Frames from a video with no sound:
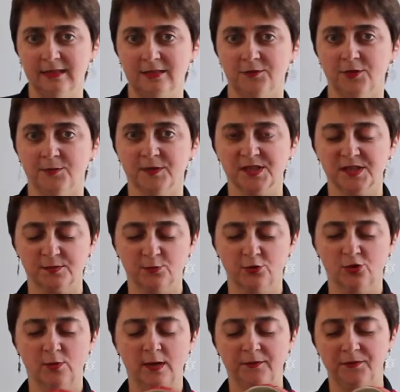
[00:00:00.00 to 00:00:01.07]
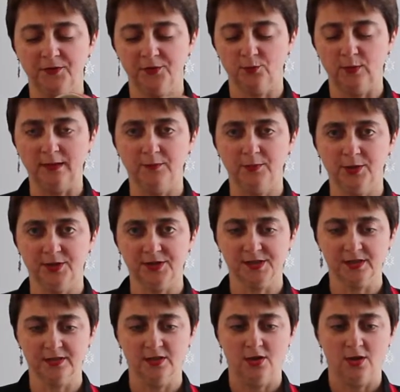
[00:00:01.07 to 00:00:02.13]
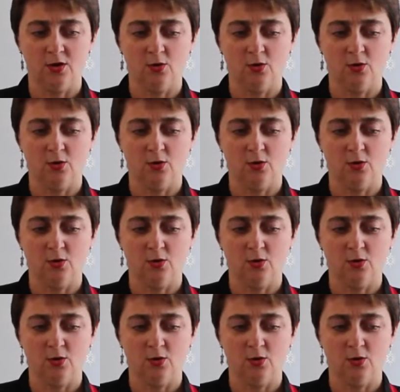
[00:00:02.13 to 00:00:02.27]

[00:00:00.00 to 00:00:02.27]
from the small one for the one person,